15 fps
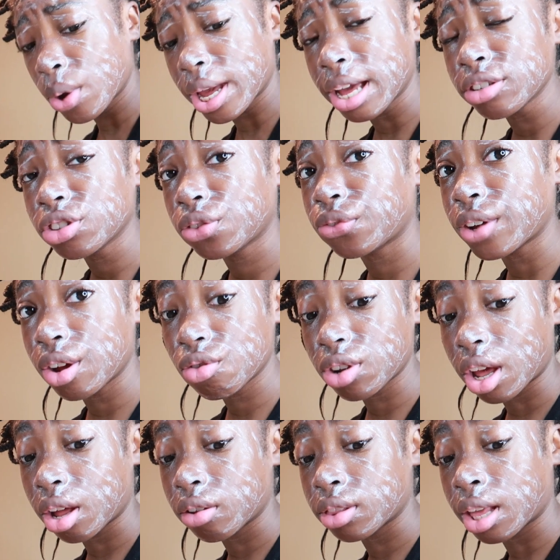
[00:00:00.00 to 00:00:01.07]
Like, I just found
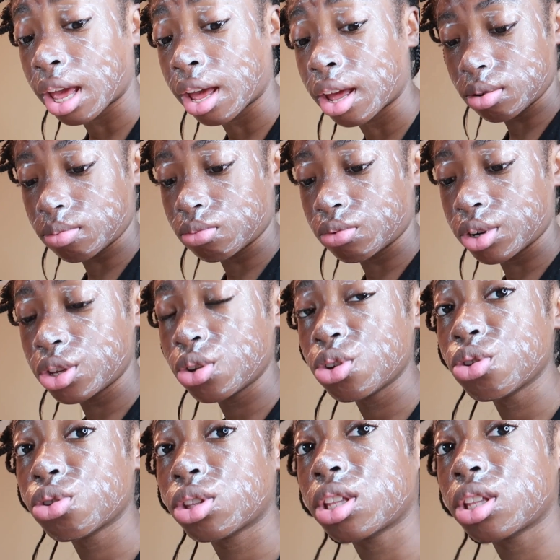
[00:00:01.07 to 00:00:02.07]
out that when you use